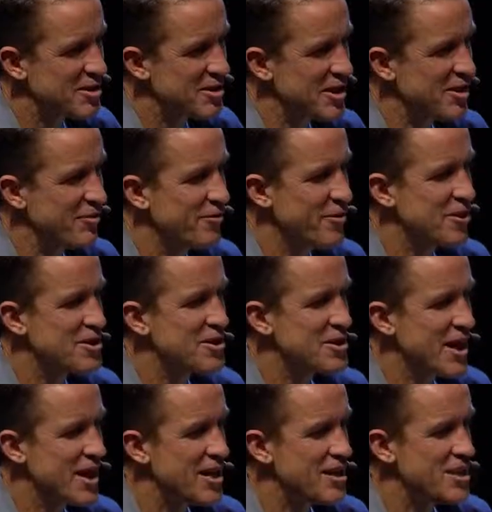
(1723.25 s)
said the first
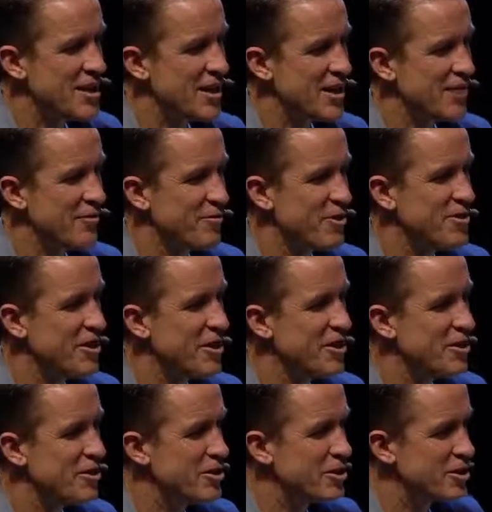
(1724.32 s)
thing you
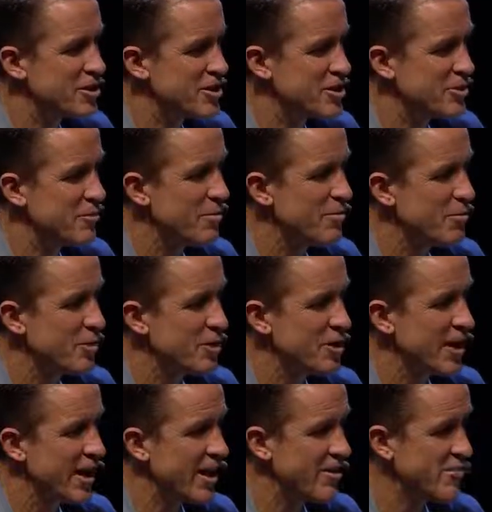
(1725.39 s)
need to do before you
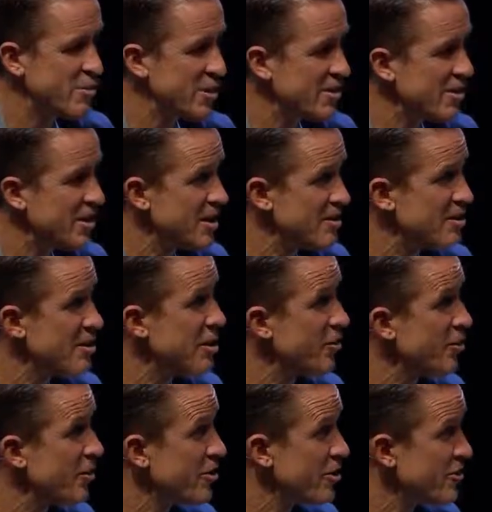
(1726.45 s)
get out of prison is to know
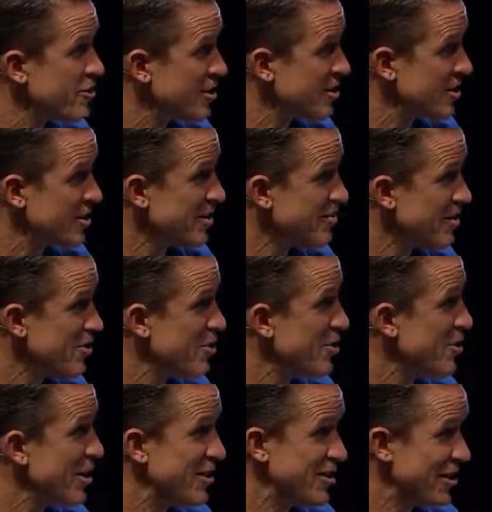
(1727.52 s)
that you're in prison.
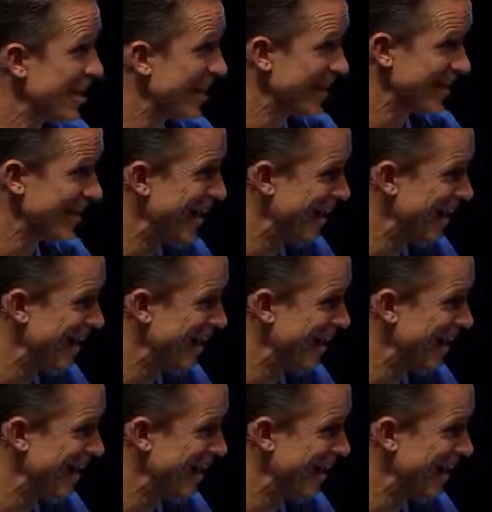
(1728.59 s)
Before then, you can't get